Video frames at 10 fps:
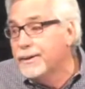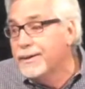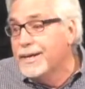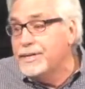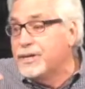
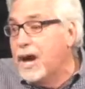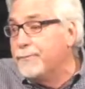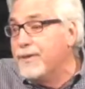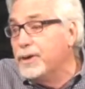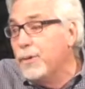He stopped
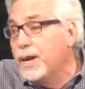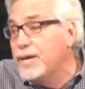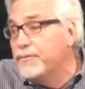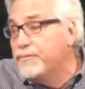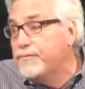giving away
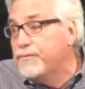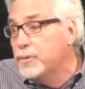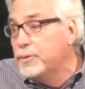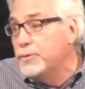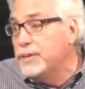the
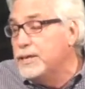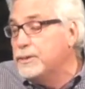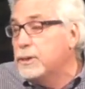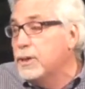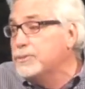food. He
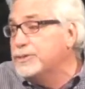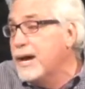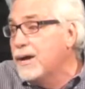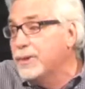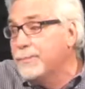closed
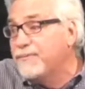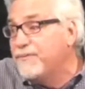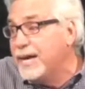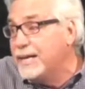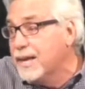down the
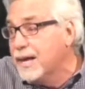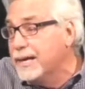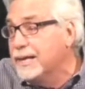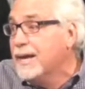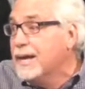buffet
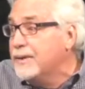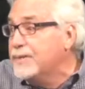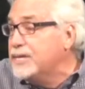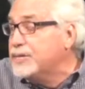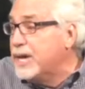line, and
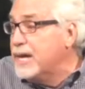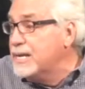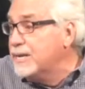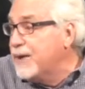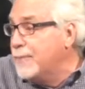they
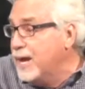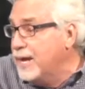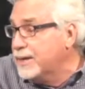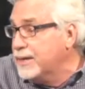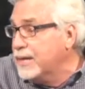decided if I'm
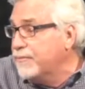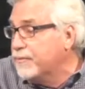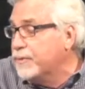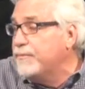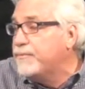not going to get
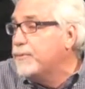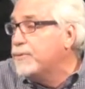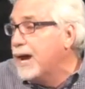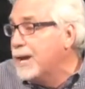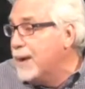free
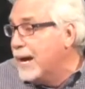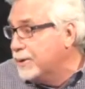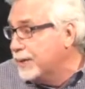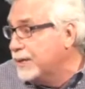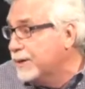food, I'm
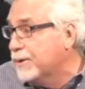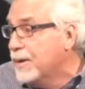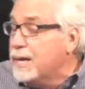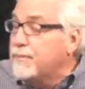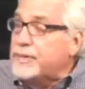out of here.
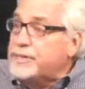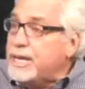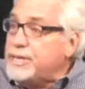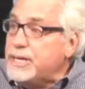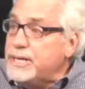If the
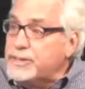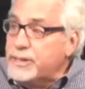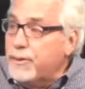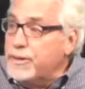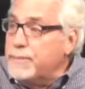teaching
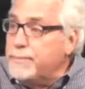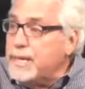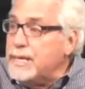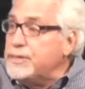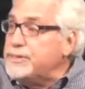isn't going to
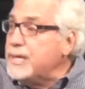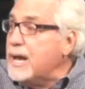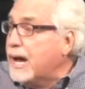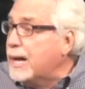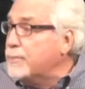be easy,
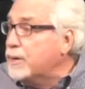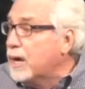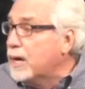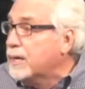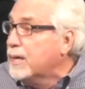I'm
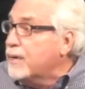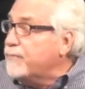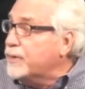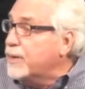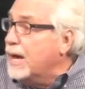gone. If
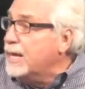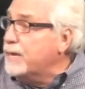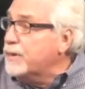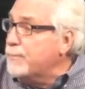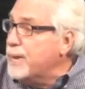you're not
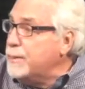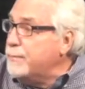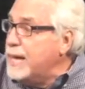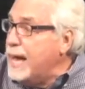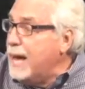here to make
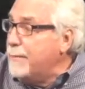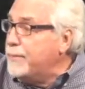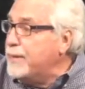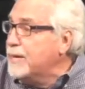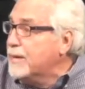me
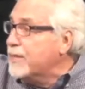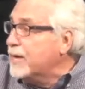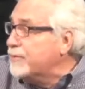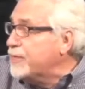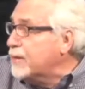happy, then
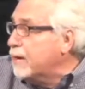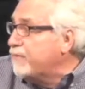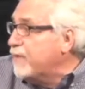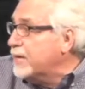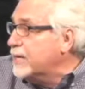I think I'll
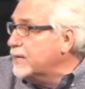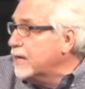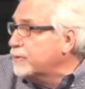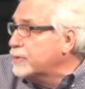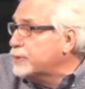find
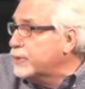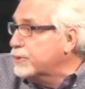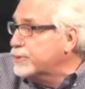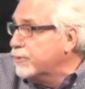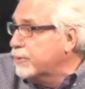another
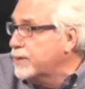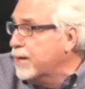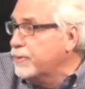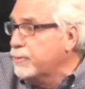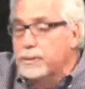church or
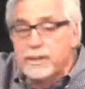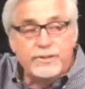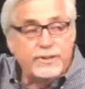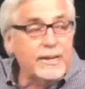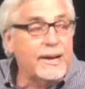another
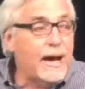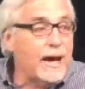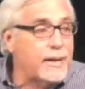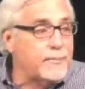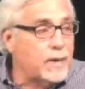religion.
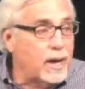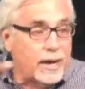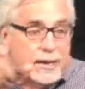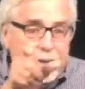I'm gone.